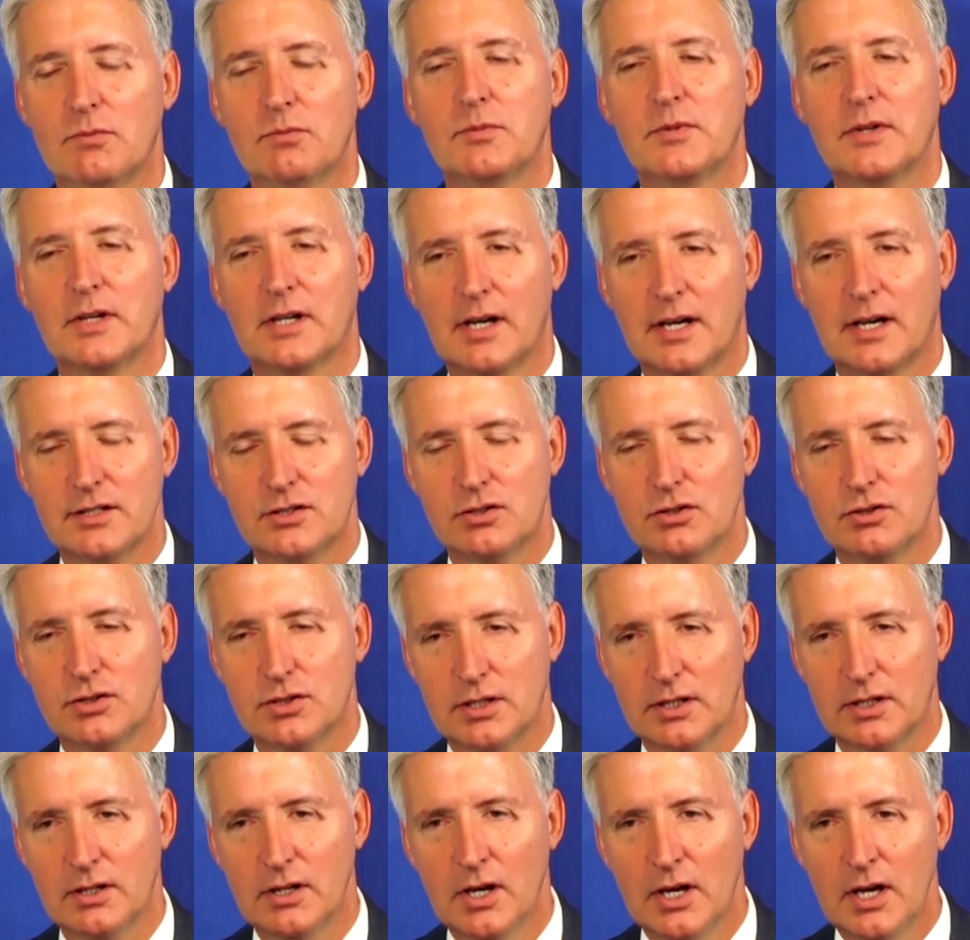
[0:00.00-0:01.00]
The
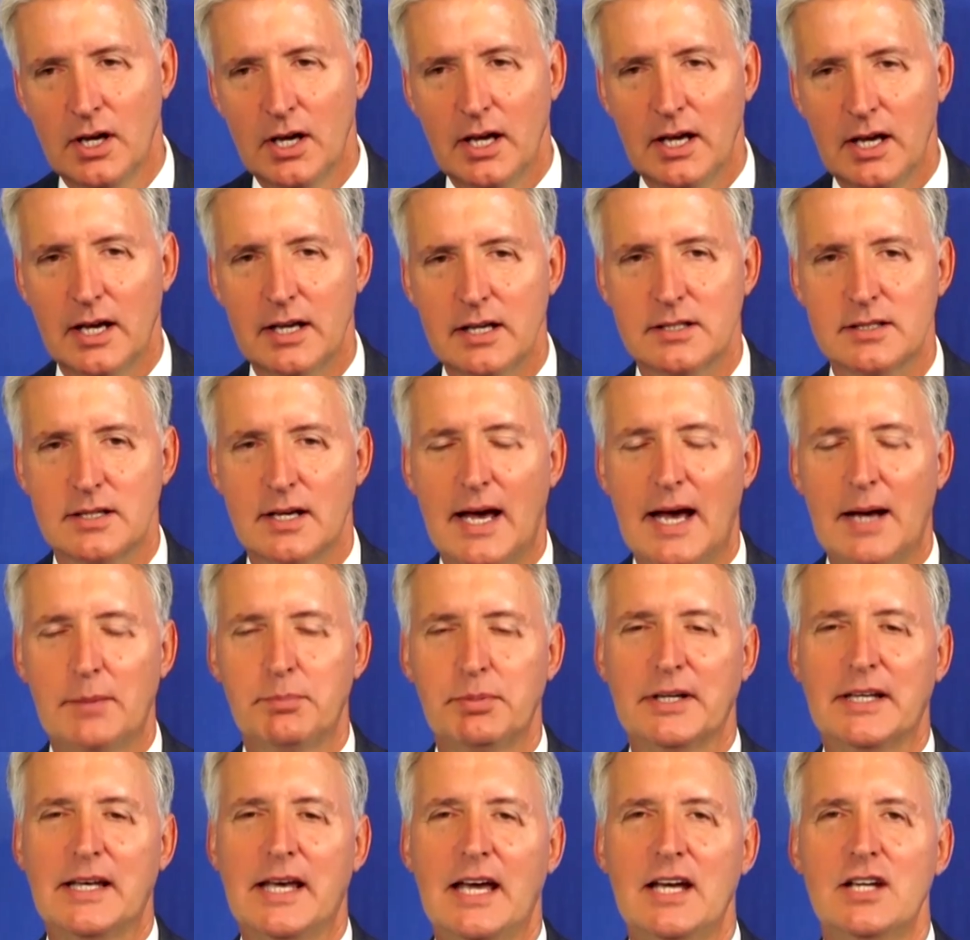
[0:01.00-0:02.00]
Constitution as an
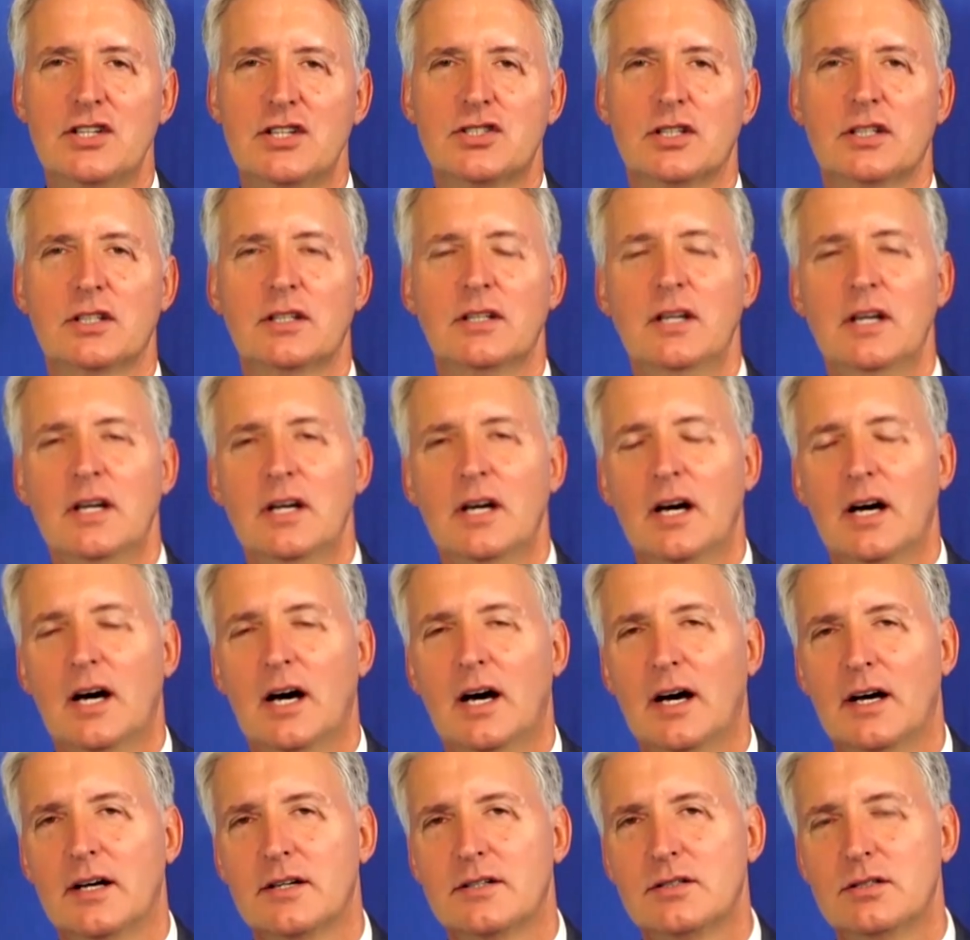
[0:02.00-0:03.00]
application
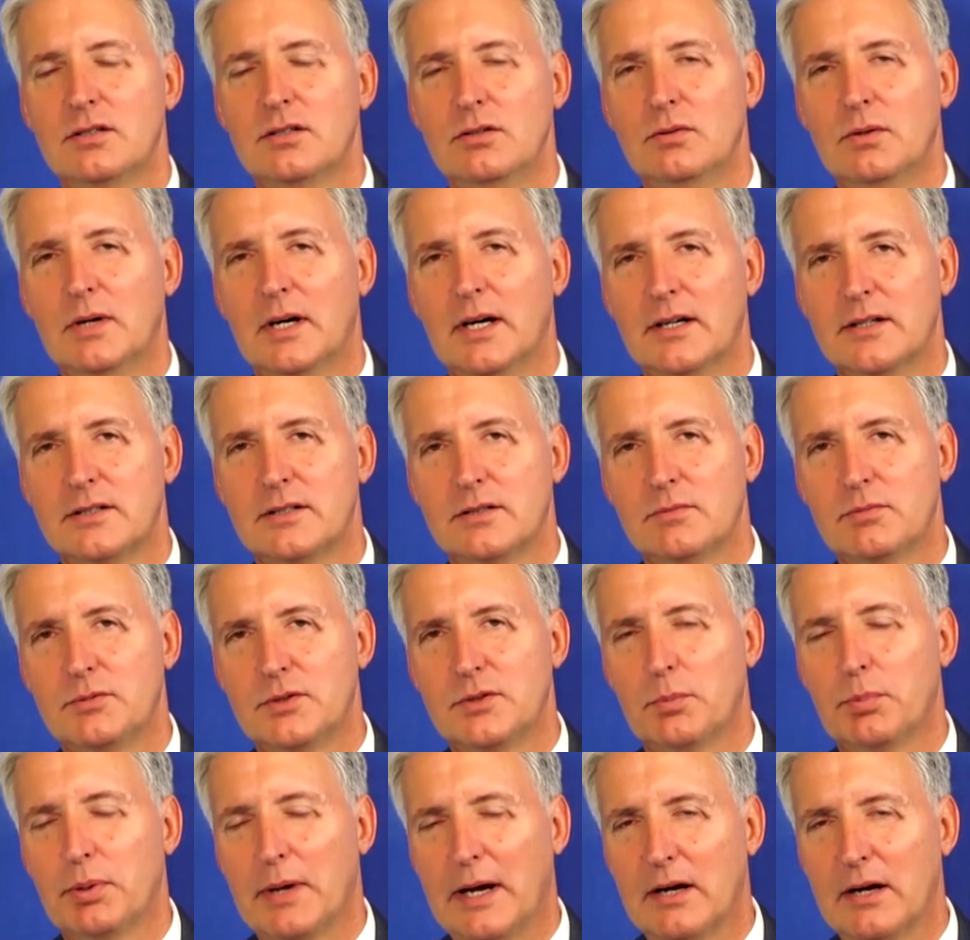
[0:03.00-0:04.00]
to
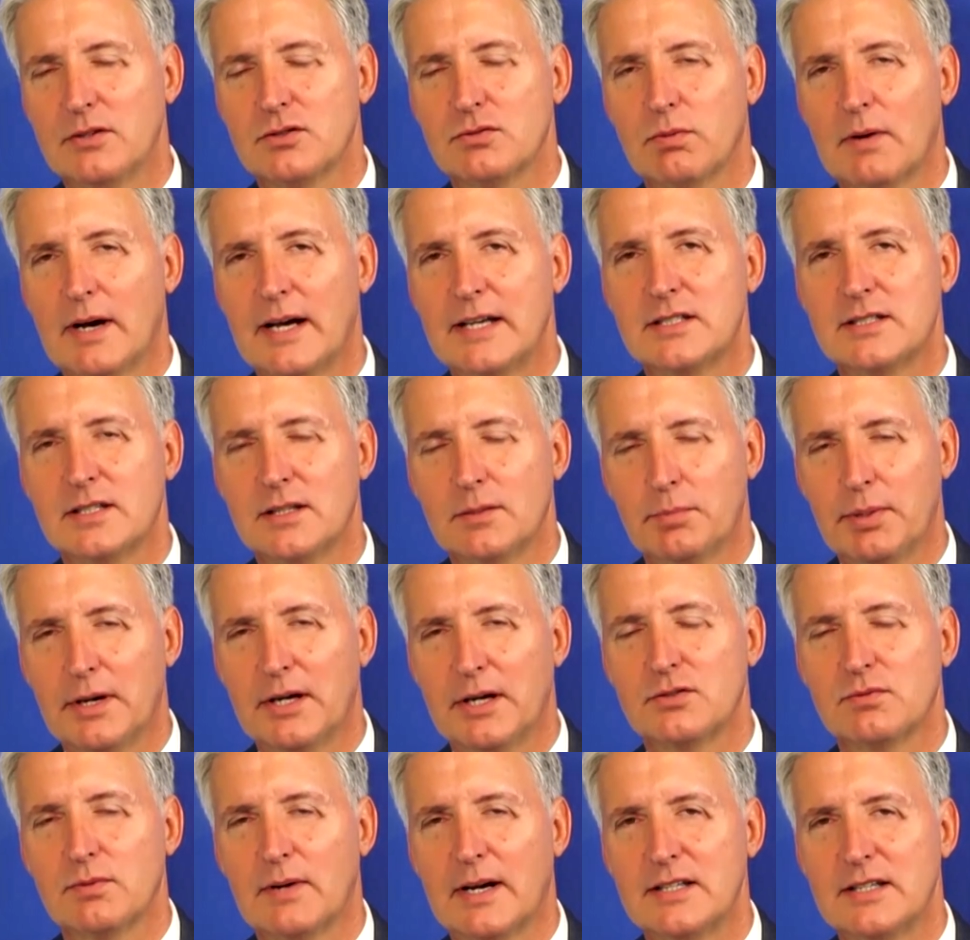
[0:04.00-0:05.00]
parents' rights and the
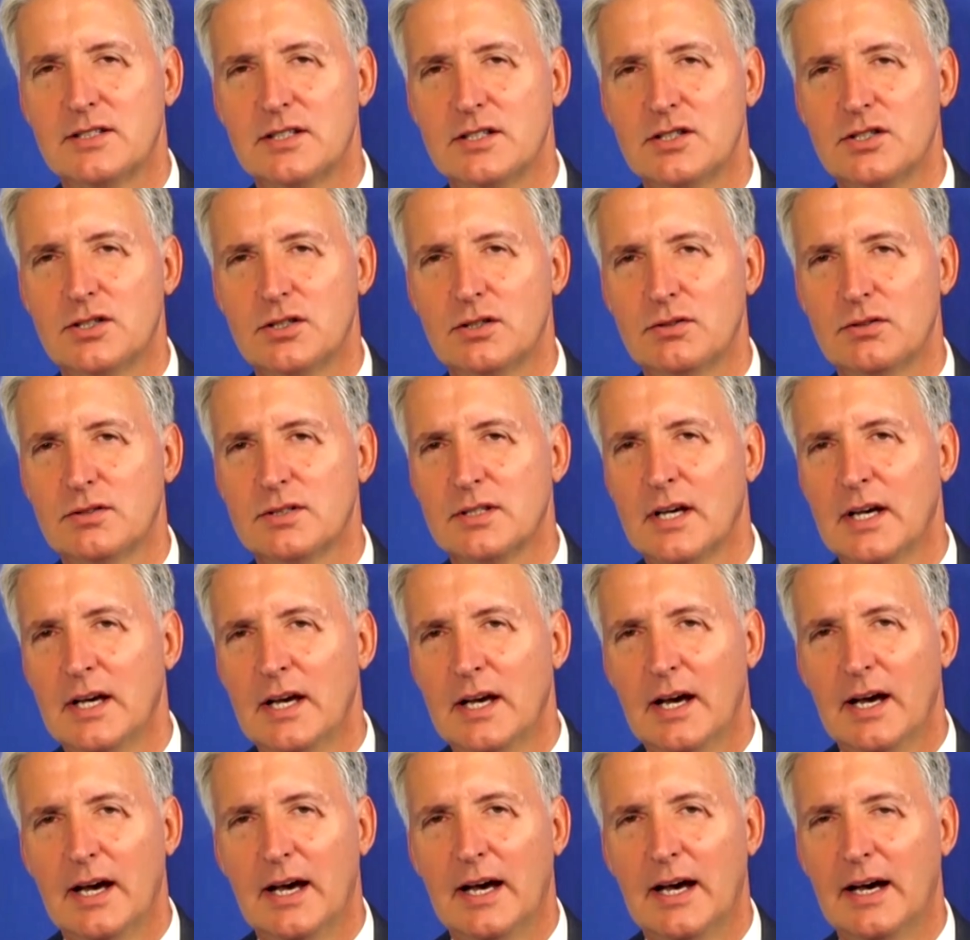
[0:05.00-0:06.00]
parents' rights issues
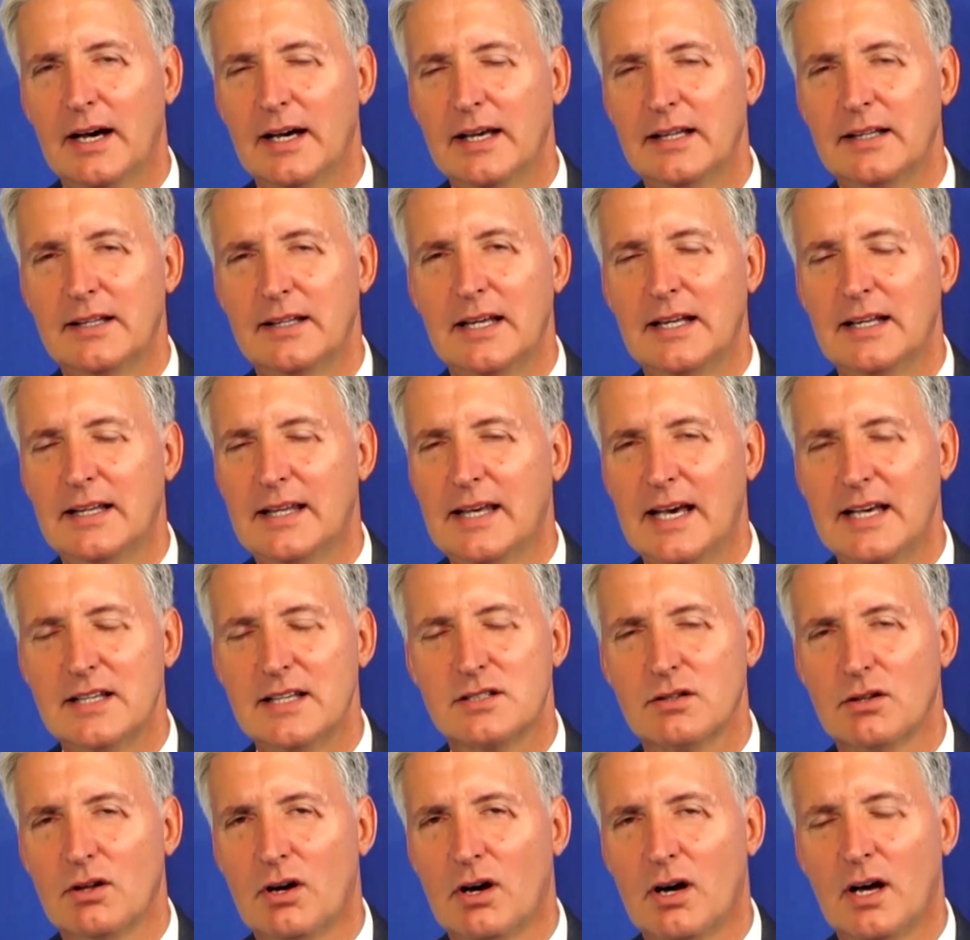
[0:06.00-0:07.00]
in case
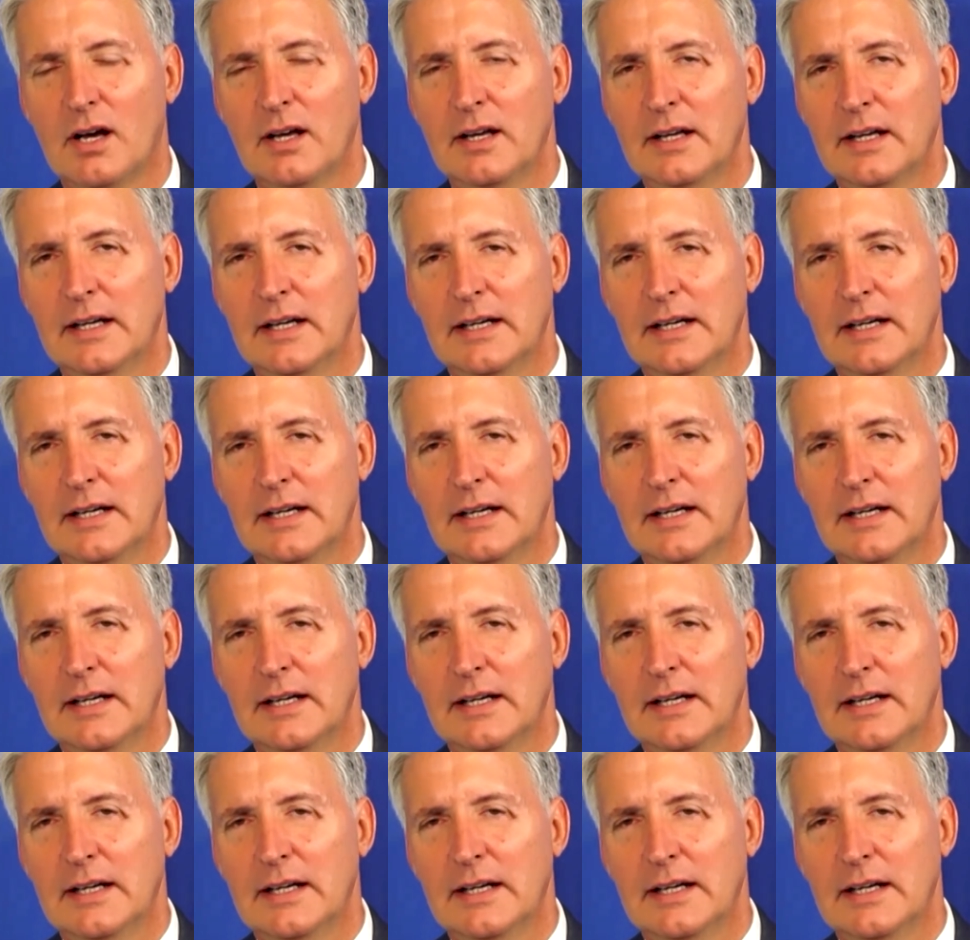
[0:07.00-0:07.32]
law.